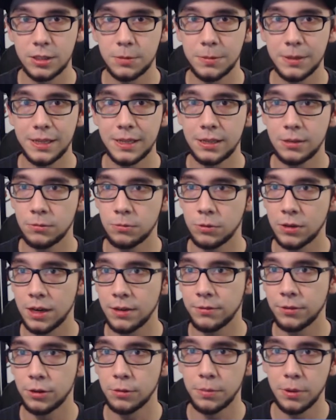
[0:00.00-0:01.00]
speed
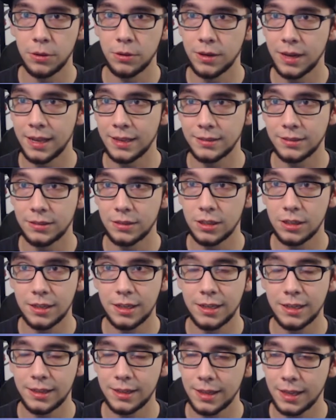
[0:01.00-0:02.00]
whenever your opponent hasn't done
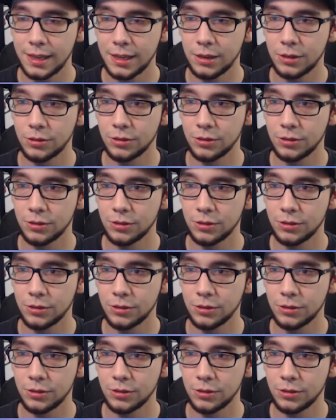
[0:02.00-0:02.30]
anything,